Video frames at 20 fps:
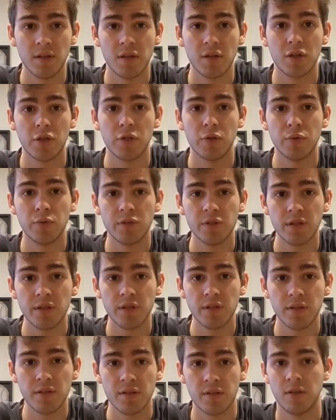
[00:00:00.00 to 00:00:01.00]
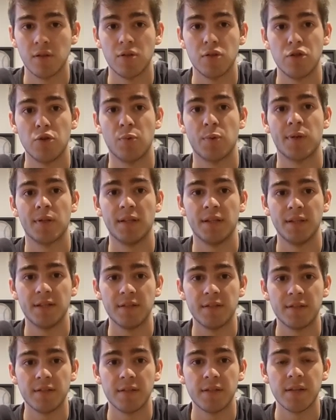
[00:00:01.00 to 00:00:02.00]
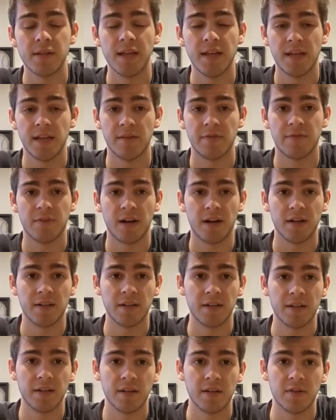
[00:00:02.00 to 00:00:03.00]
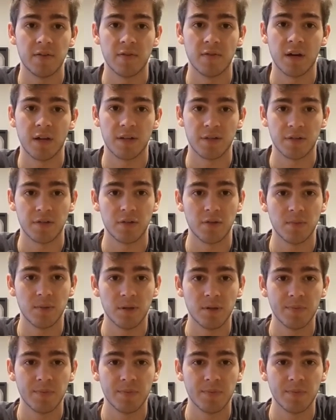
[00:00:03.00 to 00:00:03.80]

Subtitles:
Houston, New Orleans, and finally Havana, Cuba.